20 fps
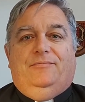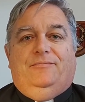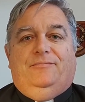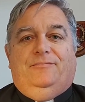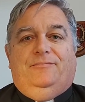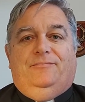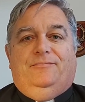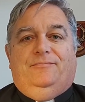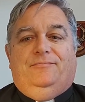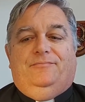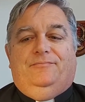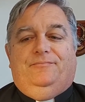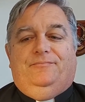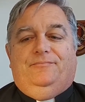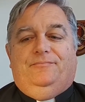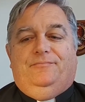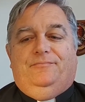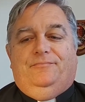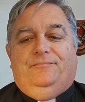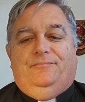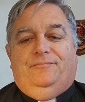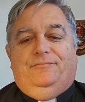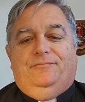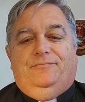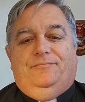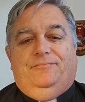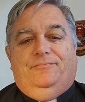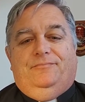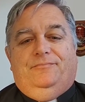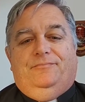
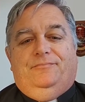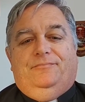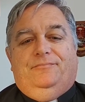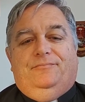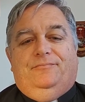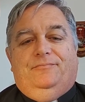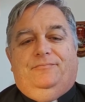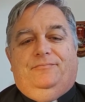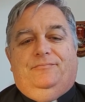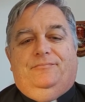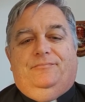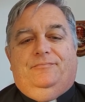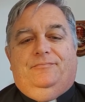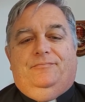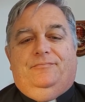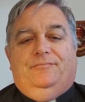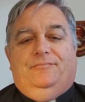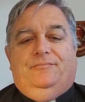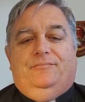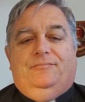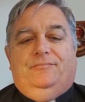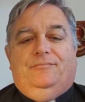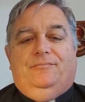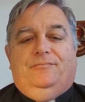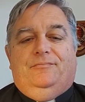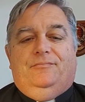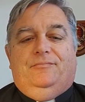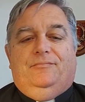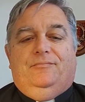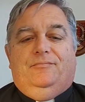
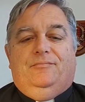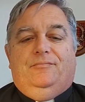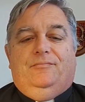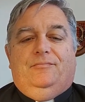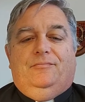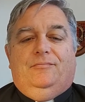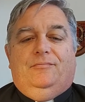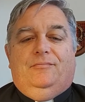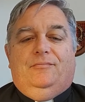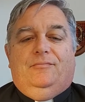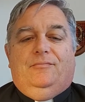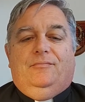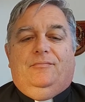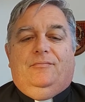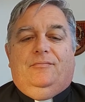(silence)